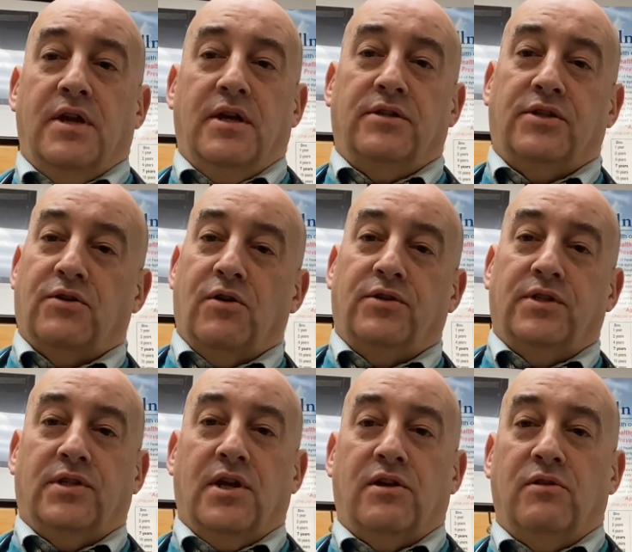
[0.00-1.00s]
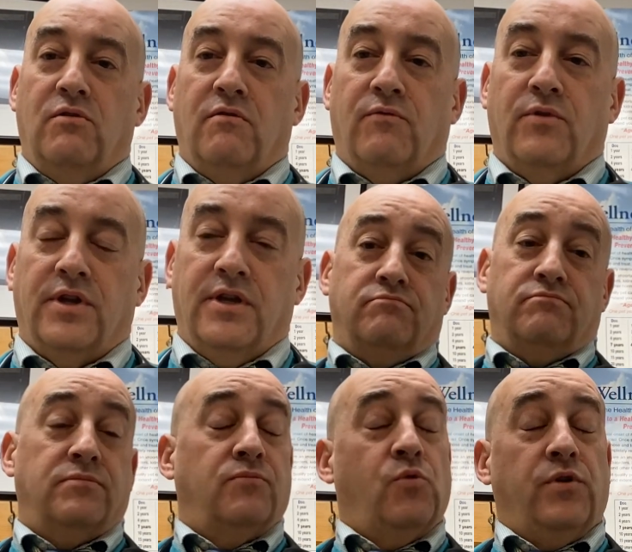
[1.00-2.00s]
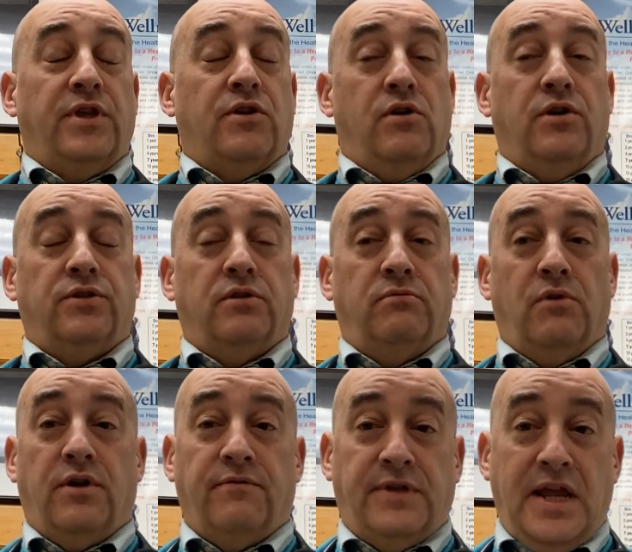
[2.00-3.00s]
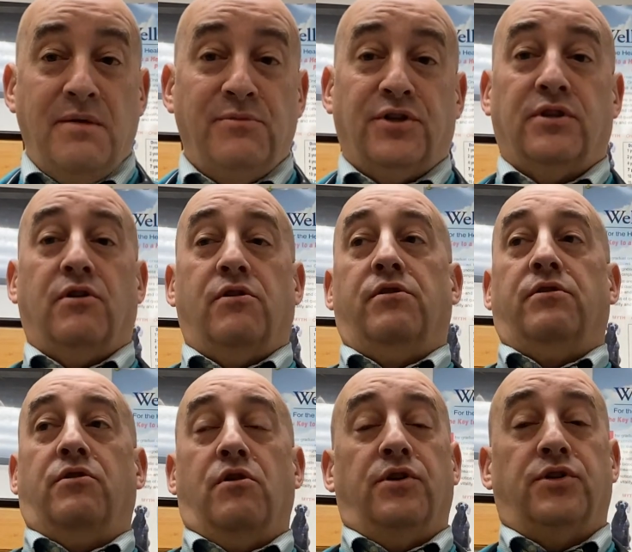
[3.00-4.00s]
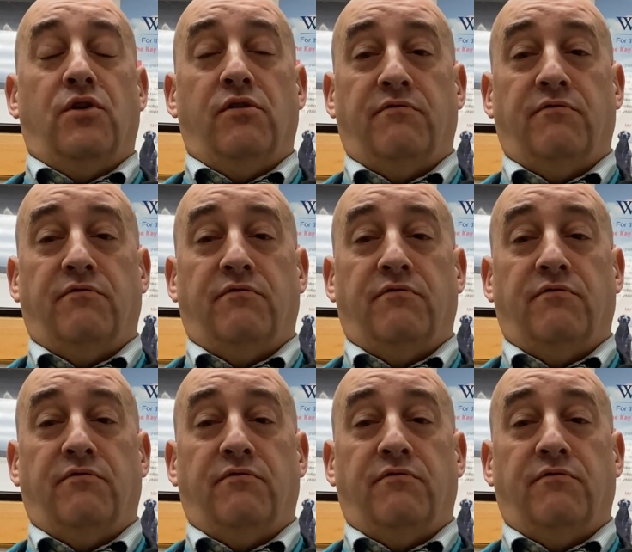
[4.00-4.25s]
and starts the cycle over again, where they cause a lot of damage to the heart, cause heart